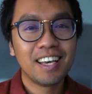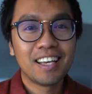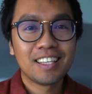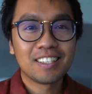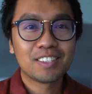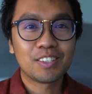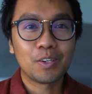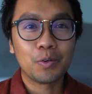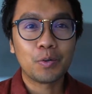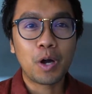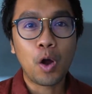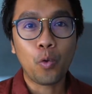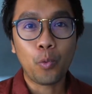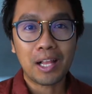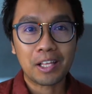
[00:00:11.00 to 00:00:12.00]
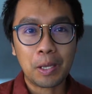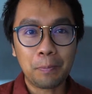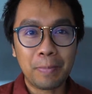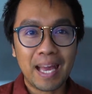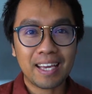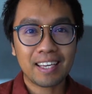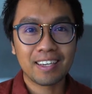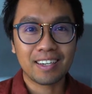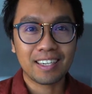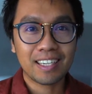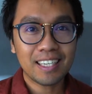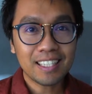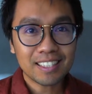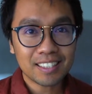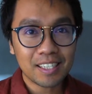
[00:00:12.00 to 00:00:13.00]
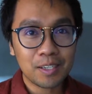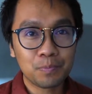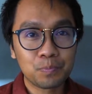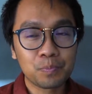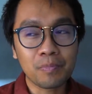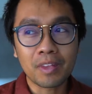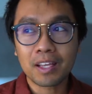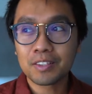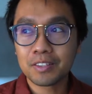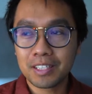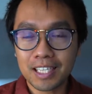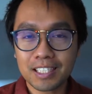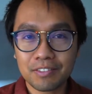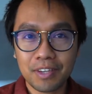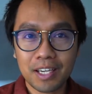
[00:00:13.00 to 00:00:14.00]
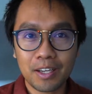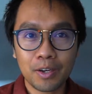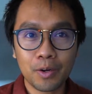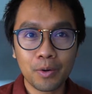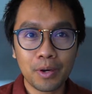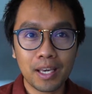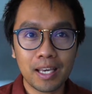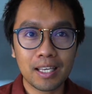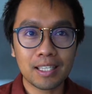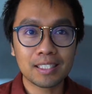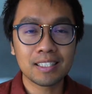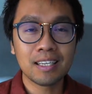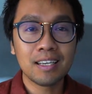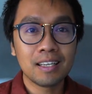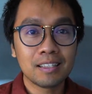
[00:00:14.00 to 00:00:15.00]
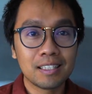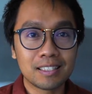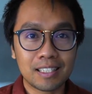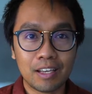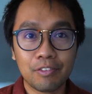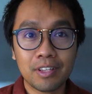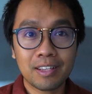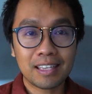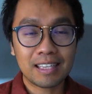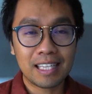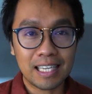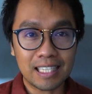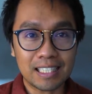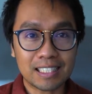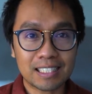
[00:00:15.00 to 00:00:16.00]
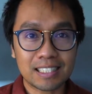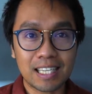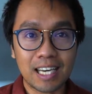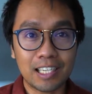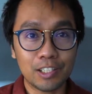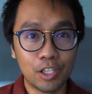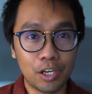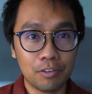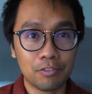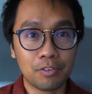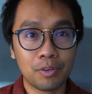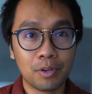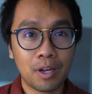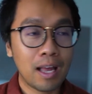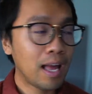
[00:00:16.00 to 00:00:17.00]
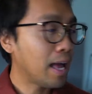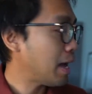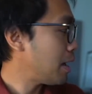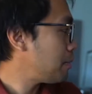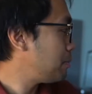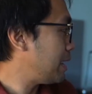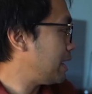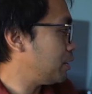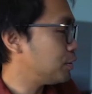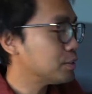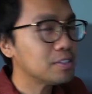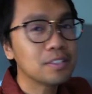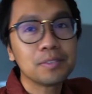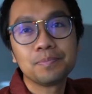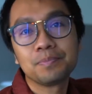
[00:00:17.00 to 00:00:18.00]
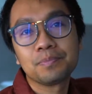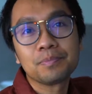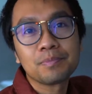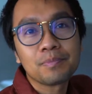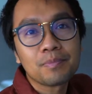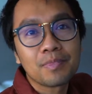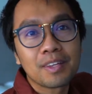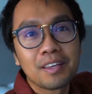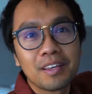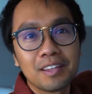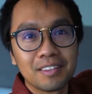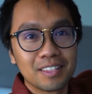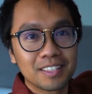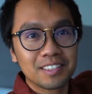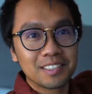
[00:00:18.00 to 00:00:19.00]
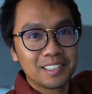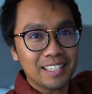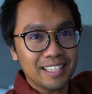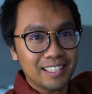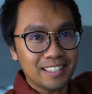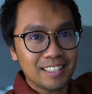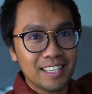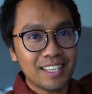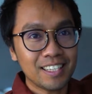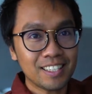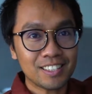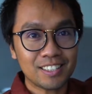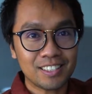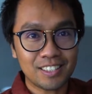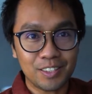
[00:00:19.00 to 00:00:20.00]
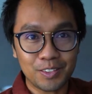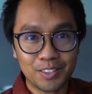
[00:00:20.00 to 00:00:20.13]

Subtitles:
So welcome back guys. Today's video is the 7 things I love about the Celine Seau